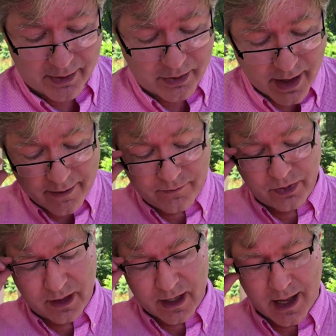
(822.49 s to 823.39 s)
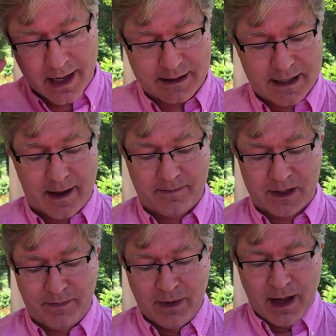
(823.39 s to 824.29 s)
I love the
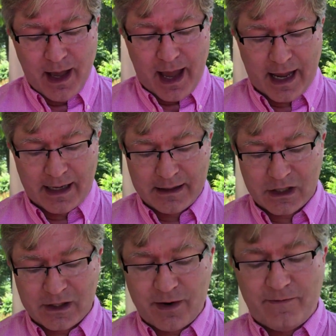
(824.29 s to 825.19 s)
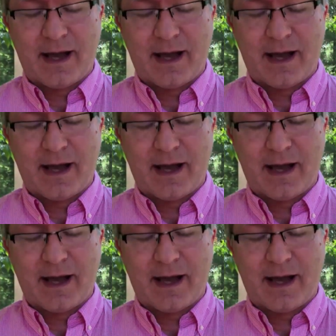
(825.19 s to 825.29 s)
concept, and it's just very